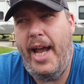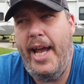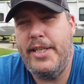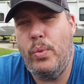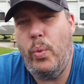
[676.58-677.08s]

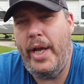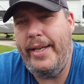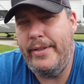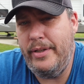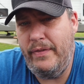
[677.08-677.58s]
adds
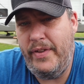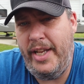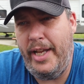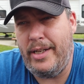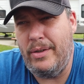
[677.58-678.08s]
weight to the
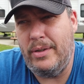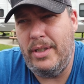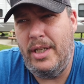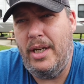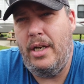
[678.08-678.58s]
vehicle,
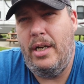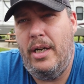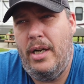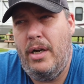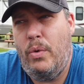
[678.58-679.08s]

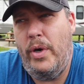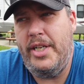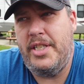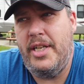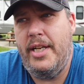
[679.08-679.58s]

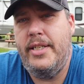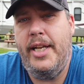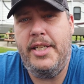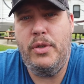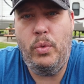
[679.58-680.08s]
which
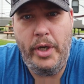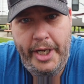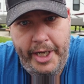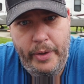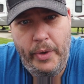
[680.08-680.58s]
takes
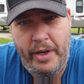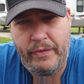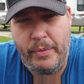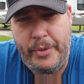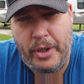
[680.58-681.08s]
away weight
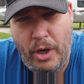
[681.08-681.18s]
from your